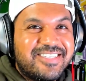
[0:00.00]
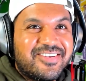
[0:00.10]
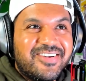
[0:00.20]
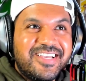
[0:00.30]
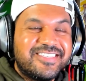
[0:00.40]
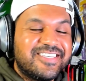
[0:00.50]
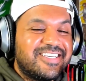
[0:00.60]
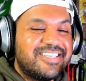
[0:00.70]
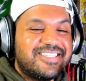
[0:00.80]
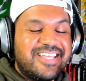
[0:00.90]
crazy. No, it's
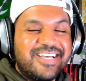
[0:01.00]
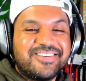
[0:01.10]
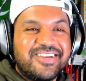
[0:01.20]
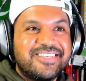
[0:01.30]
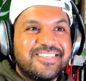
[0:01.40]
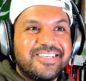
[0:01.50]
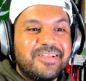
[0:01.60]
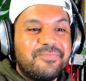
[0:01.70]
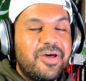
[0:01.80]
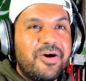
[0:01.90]
nuts. I totally
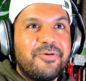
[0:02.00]
did not